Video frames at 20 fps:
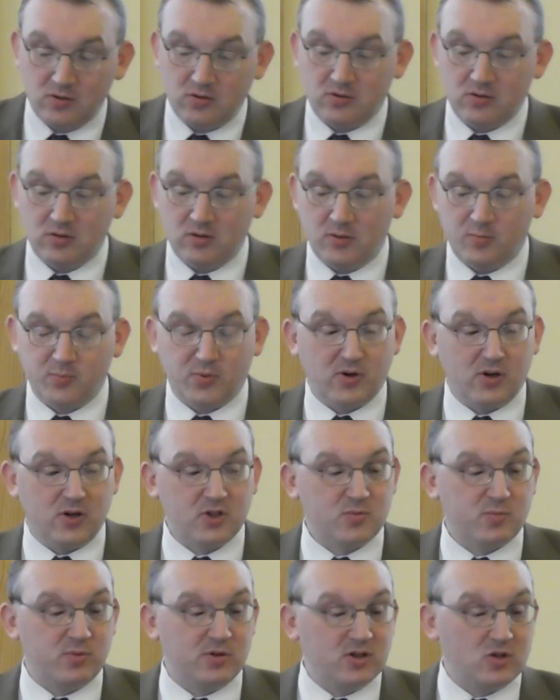to the
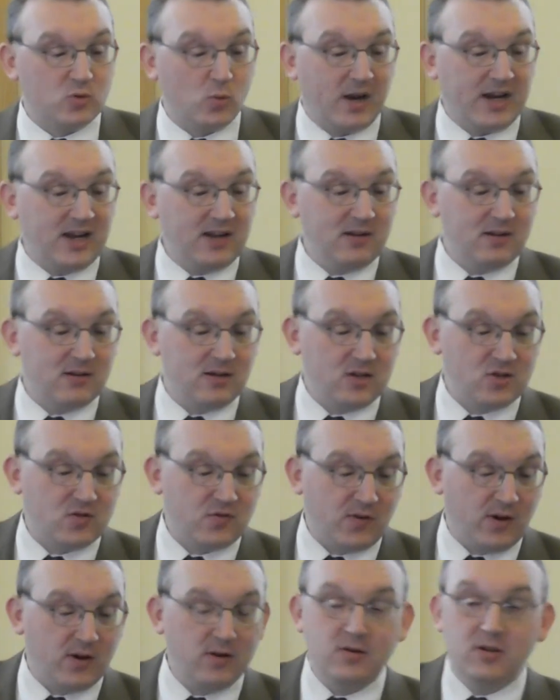prosperous wicked is
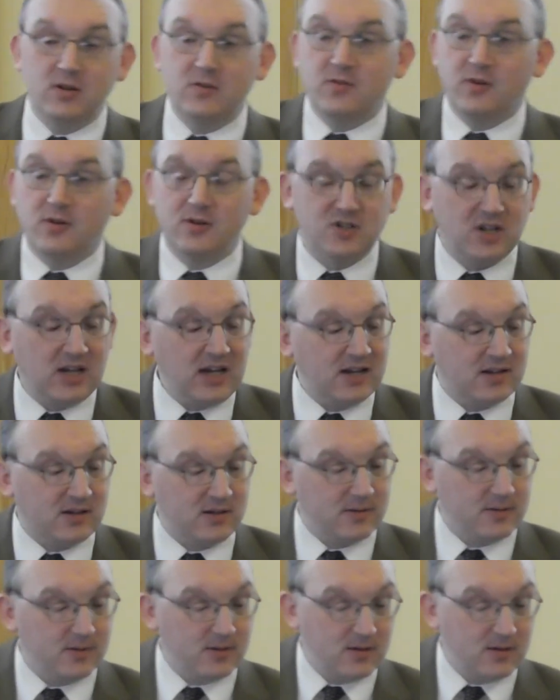found in verse 8.